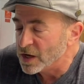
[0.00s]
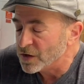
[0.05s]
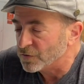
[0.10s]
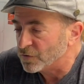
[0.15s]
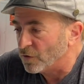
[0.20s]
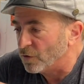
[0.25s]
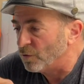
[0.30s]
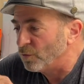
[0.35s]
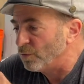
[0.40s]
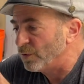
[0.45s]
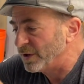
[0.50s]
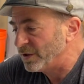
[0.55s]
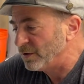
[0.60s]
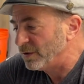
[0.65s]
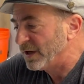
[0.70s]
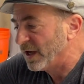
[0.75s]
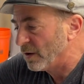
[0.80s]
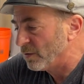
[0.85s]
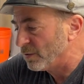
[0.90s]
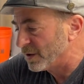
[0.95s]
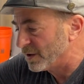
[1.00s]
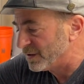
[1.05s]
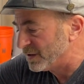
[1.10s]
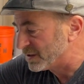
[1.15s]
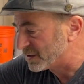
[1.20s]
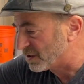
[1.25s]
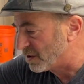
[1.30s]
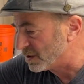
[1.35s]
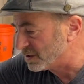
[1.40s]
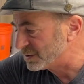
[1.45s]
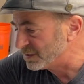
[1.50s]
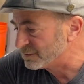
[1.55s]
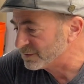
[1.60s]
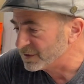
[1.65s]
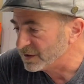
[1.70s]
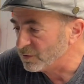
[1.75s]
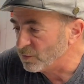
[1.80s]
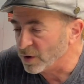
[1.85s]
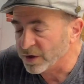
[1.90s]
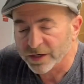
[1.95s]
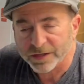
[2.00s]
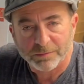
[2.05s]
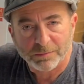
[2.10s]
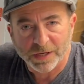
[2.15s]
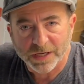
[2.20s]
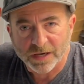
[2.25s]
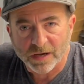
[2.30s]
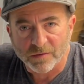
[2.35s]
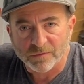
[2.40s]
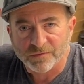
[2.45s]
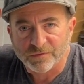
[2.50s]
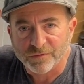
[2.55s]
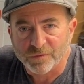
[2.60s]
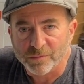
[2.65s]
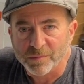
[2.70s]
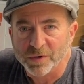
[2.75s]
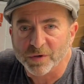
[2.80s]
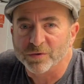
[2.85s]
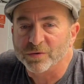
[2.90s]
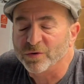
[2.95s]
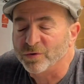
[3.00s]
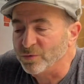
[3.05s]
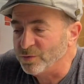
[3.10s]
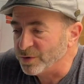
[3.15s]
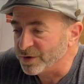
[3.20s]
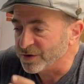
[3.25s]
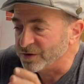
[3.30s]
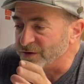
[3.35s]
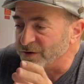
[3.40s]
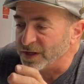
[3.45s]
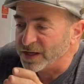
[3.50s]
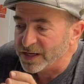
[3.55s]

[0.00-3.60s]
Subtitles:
So when you get one of these cars, you really want to become familiar with